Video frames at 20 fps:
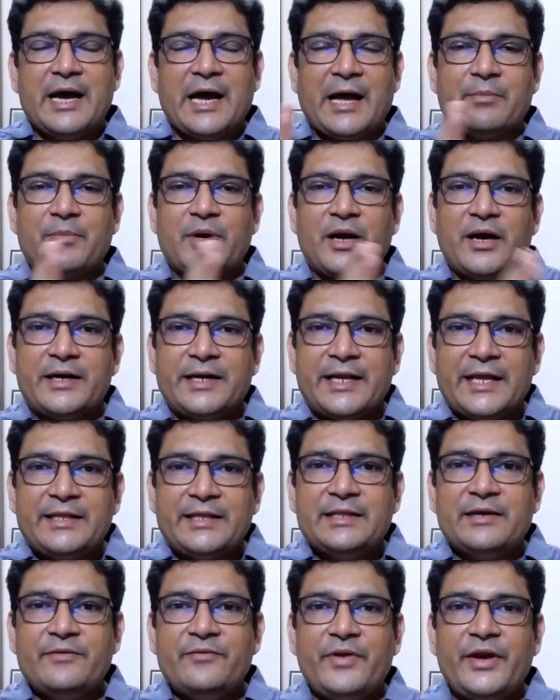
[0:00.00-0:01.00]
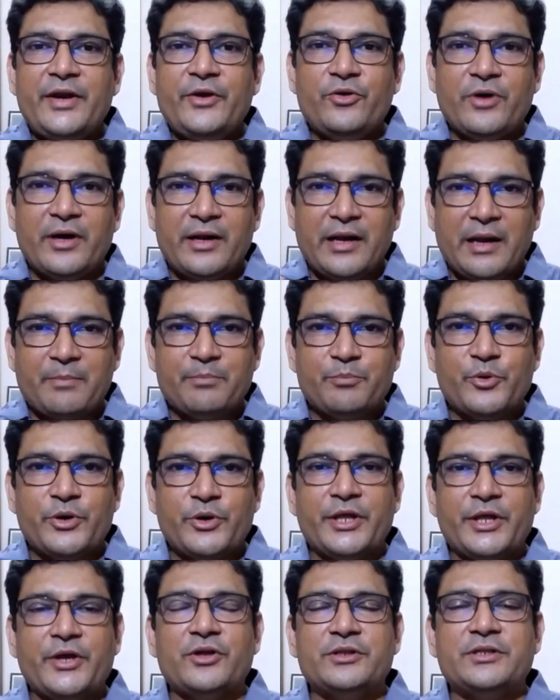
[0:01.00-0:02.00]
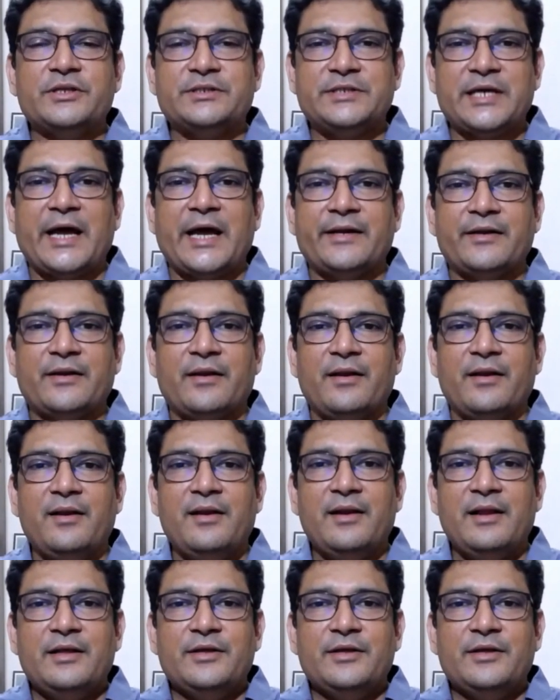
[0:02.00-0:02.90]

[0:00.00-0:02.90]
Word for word: I'm cutting the video and I'm putting on the channel.